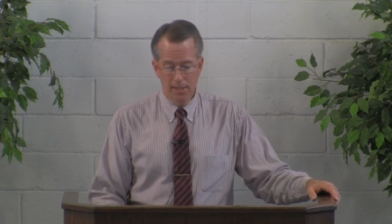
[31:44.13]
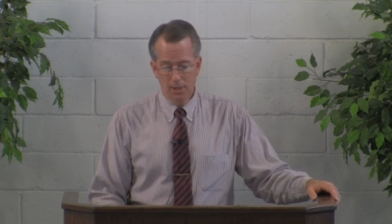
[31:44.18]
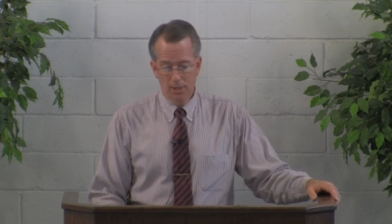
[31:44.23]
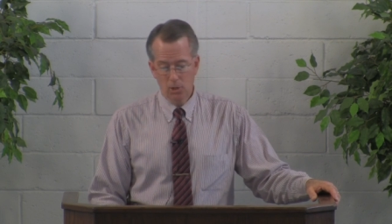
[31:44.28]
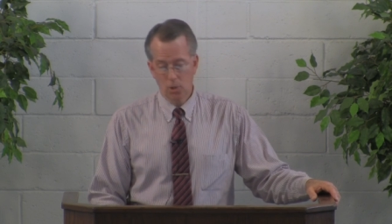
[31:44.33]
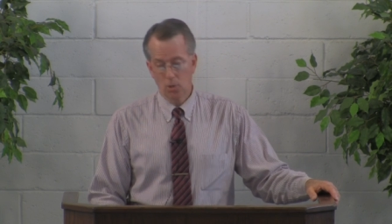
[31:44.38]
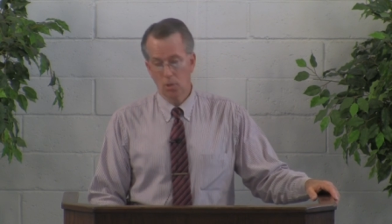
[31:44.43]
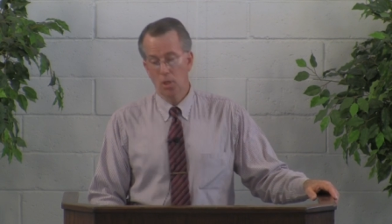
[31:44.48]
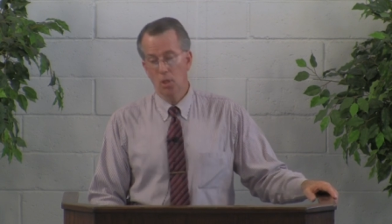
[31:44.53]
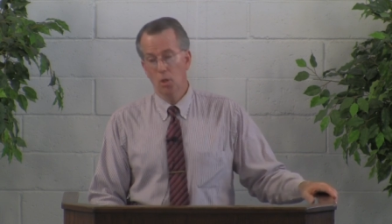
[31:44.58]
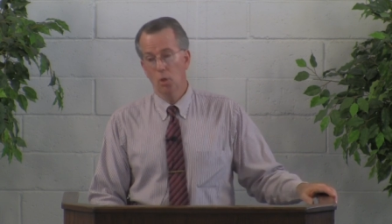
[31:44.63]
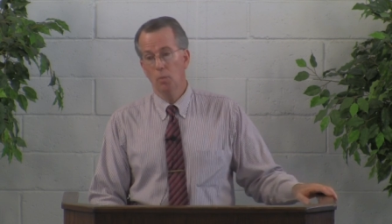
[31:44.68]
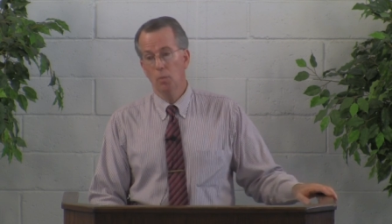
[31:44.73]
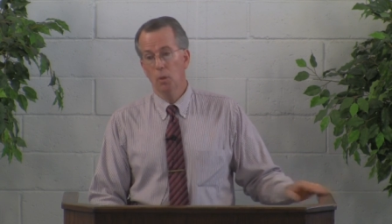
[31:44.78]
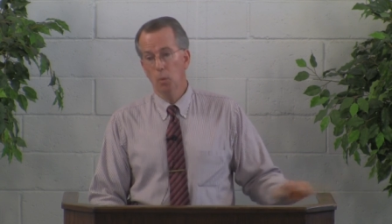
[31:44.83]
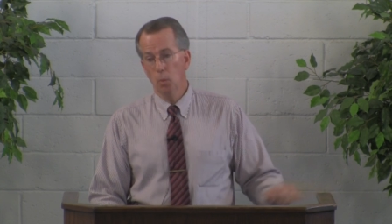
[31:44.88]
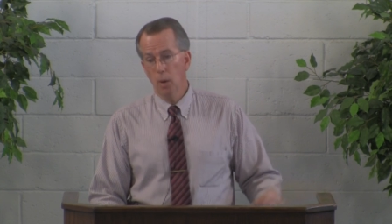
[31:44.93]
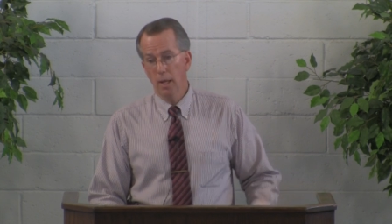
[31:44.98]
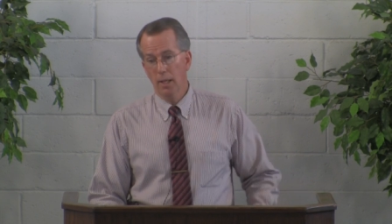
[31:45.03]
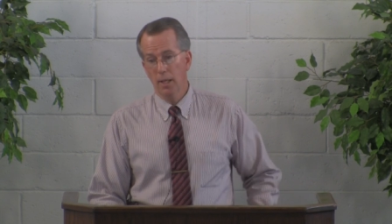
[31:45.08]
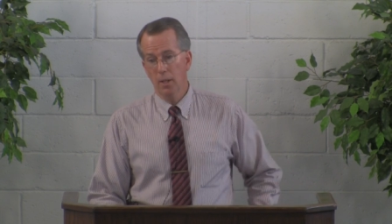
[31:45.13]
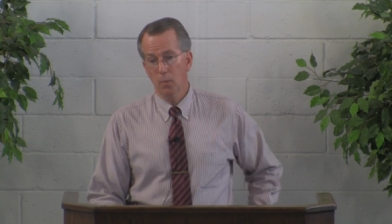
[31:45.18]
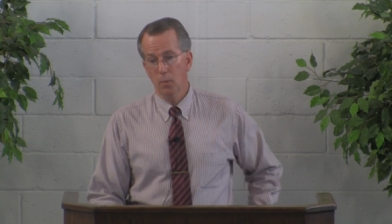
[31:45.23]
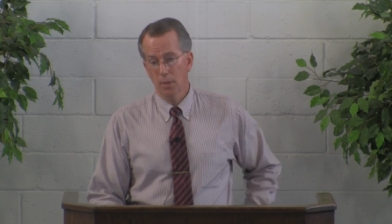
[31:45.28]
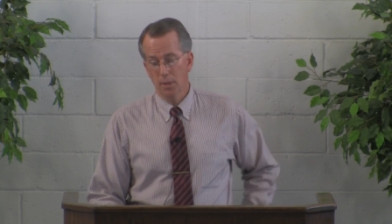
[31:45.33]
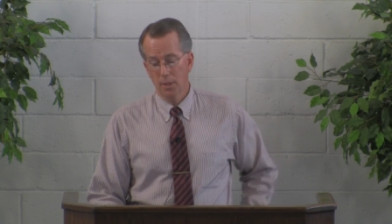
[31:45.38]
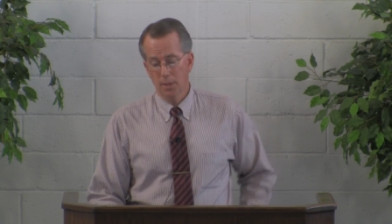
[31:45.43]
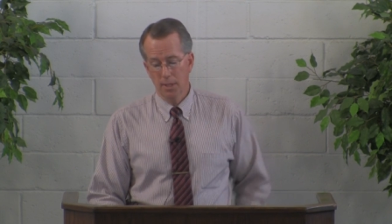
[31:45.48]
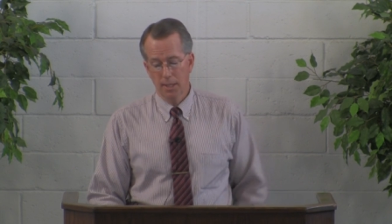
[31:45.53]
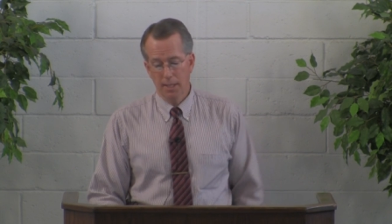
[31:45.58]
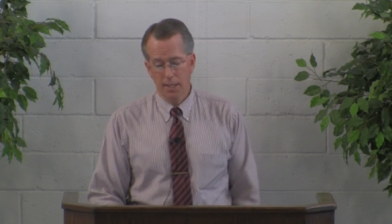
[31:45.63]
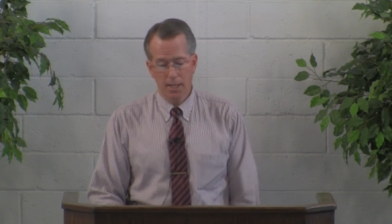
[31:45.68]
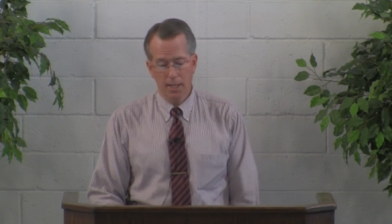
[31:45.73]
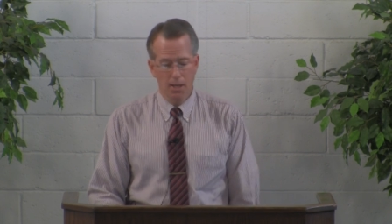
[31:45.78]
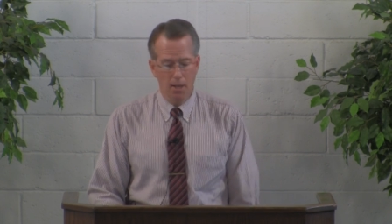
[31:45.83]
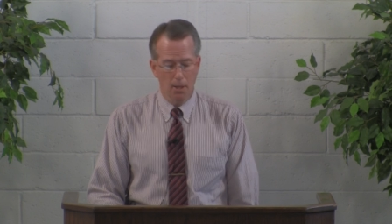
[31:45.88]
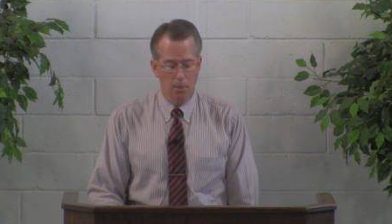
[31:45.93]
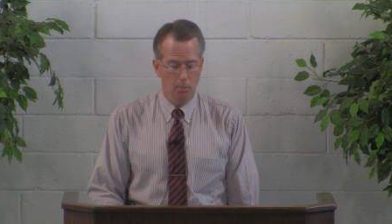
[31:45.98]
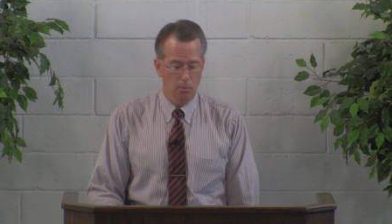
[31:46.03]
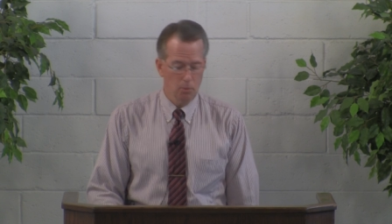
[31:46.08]
so that you'll be ready when the day
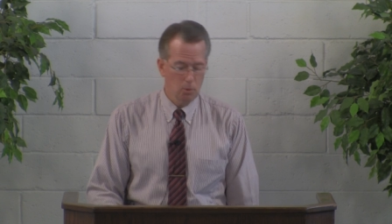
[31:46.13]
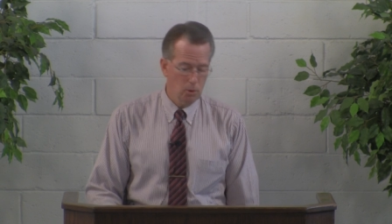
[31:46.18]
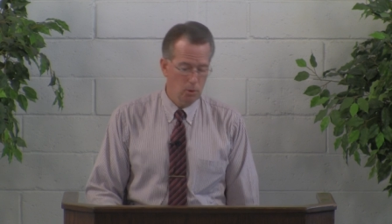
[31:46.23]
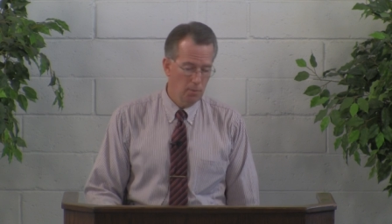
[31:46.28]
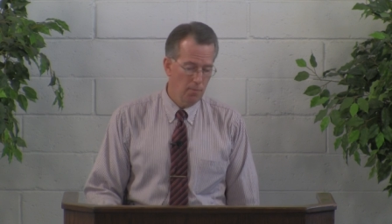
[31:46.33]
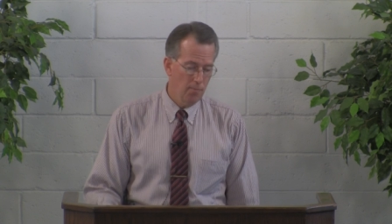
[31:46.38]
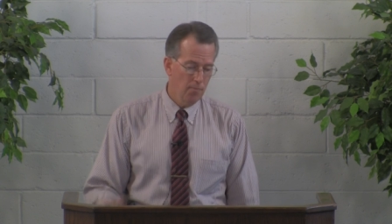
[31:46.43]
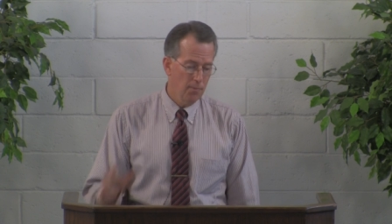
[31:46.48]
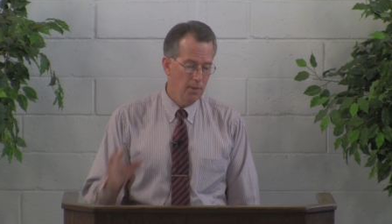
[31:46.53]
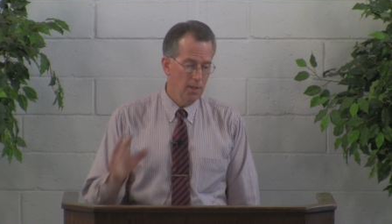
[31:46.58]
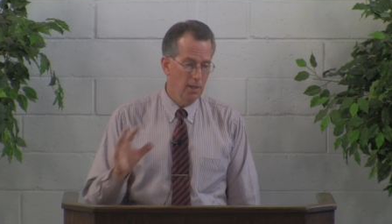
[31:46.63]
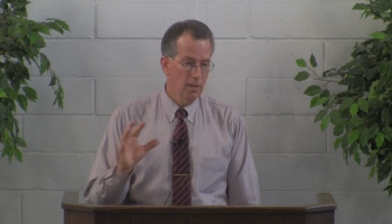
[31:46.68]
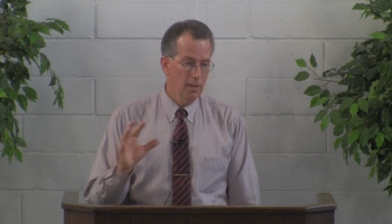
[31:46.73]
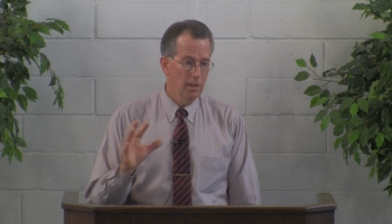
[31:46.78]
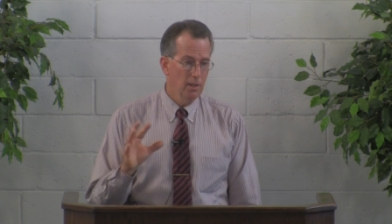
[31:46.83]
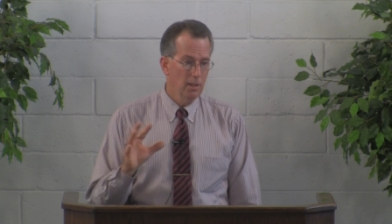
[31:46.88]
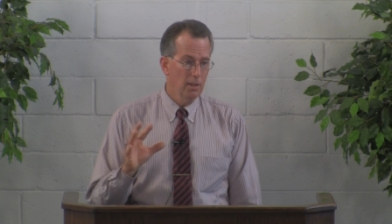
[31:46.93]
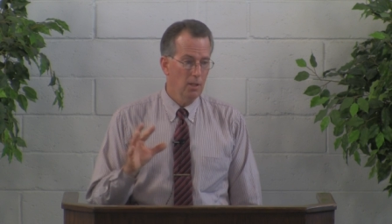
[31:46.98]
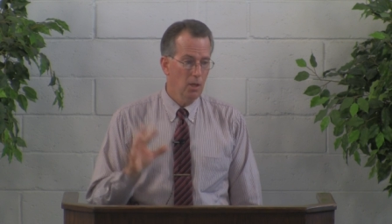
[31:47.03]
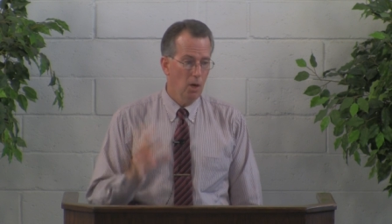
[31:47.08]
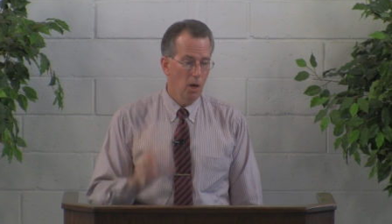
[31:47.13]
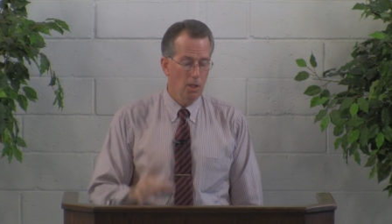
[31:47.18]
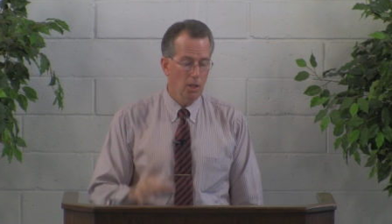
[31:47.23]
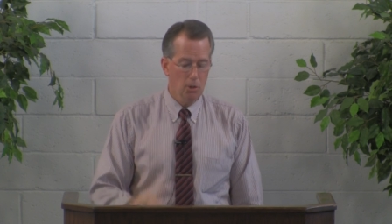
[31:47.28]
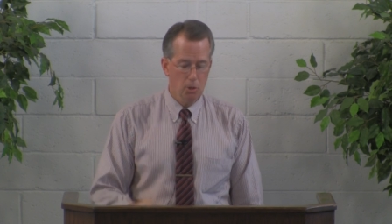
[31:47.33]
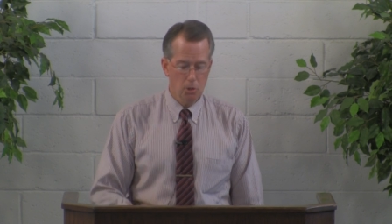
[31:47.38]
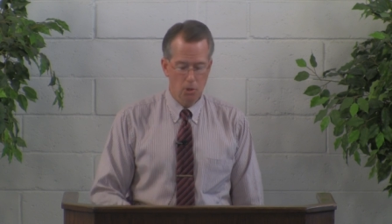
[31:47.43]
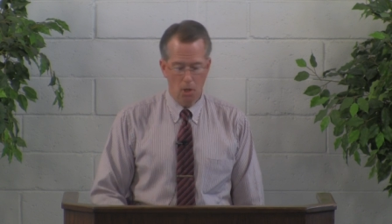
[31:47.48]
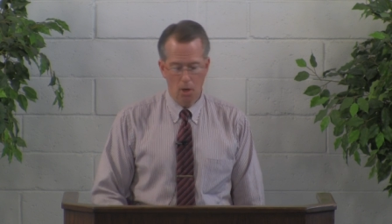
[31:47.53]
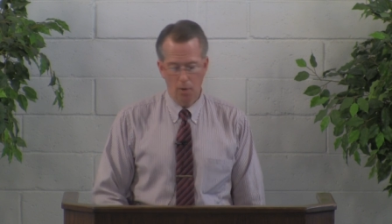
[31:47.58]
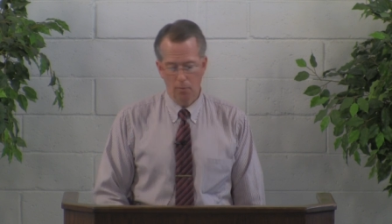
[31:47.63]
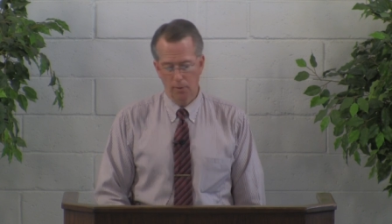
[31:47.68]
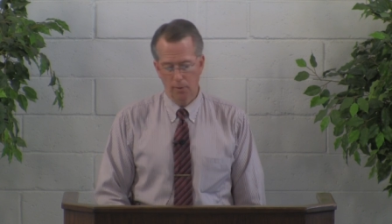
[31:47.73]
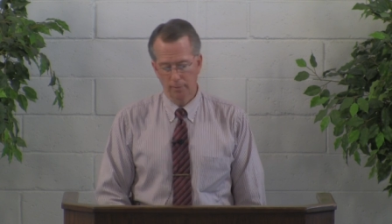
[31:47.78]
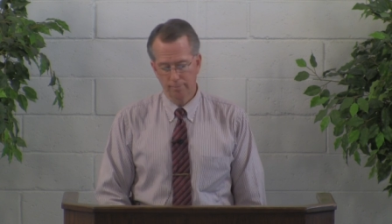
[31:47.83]
comes. God is sovereign.